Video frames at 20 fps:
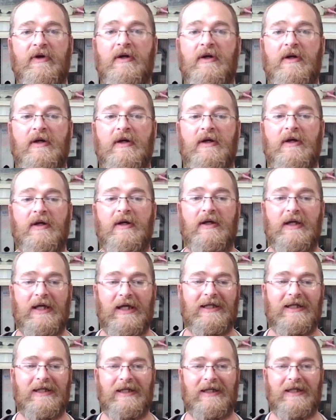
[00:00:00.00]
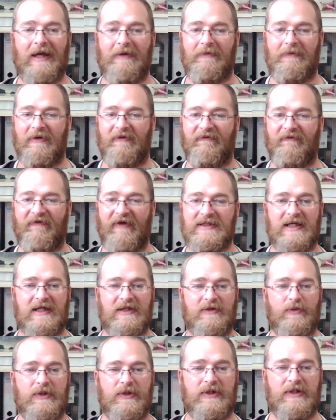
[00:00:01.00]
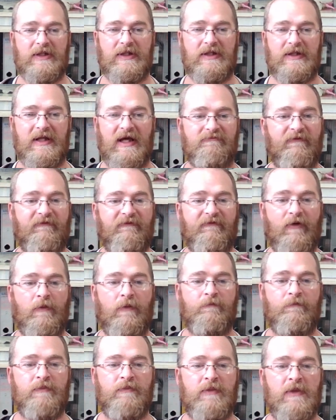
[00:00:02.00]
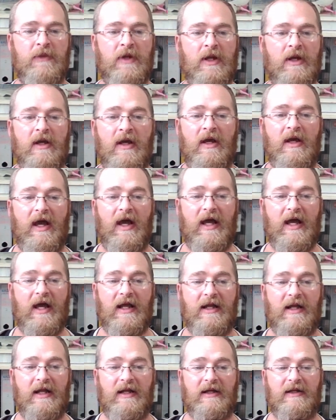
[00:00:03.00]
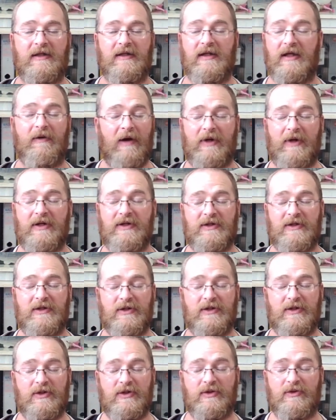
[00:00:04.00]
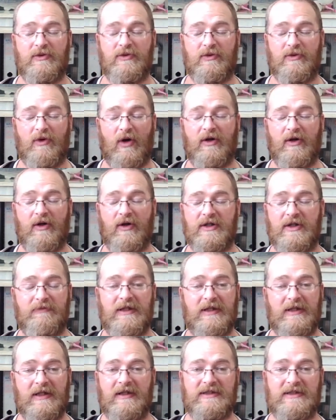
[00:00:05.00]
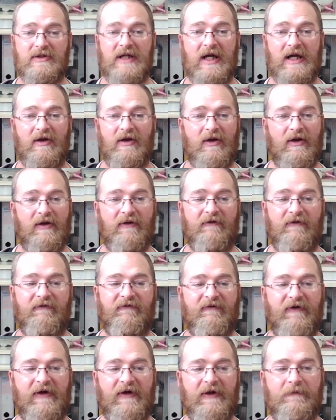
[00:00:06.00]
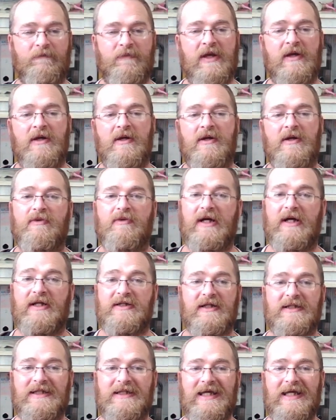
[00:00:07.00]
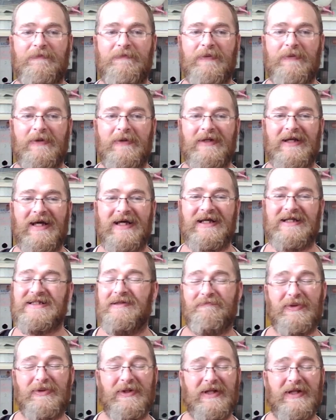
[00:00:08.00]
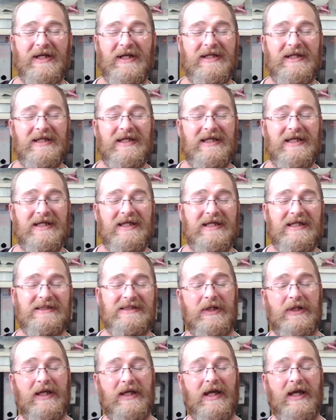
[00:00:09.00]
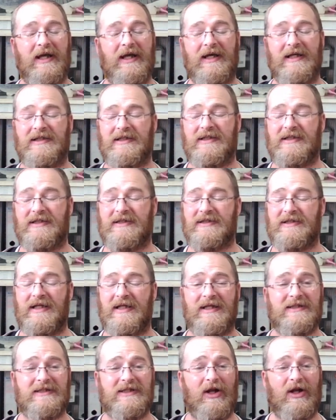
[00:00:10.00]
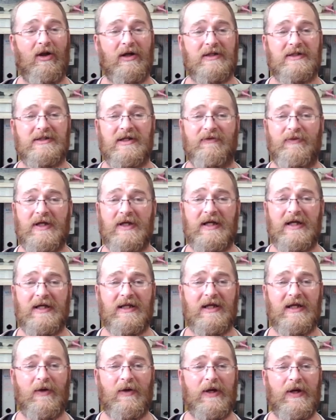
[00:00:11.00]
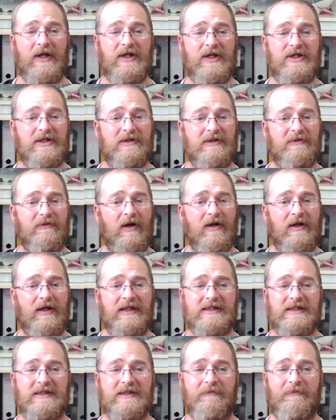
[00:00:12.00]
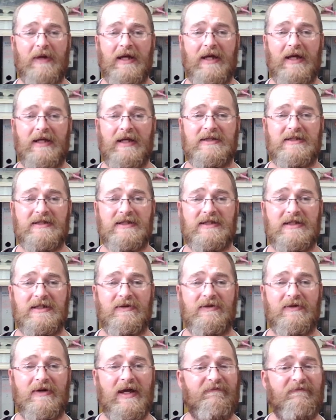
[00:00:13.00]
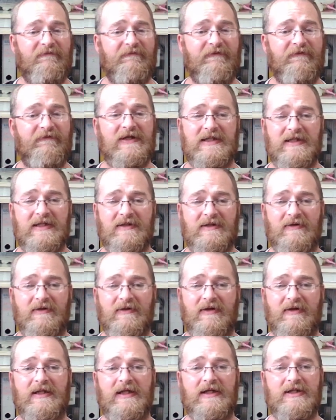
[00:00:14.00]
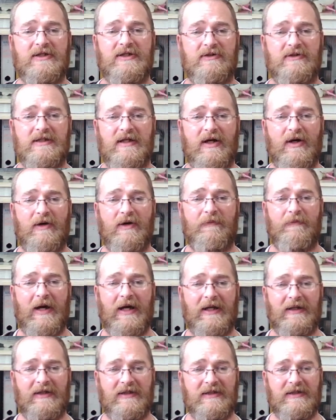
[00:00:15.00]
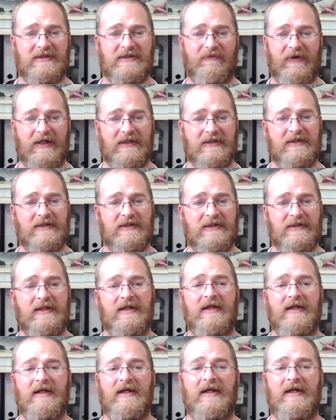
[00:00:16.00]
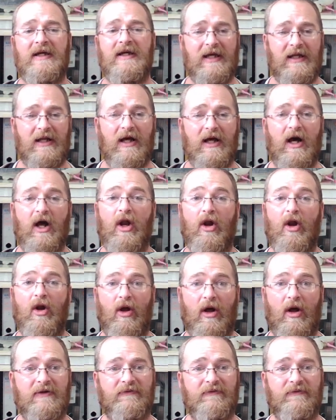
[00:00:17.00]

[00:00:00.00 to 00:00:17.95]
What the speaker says: in-game events that we didn't have before. And yeah, I do honestly mean that this looks like a lot of fun. Right, so let's keep it as simple and easy as we can. As I said, it's a lot. So if you click the question mark, it explains to you every single thing that you need to know about this event in a lot of detail.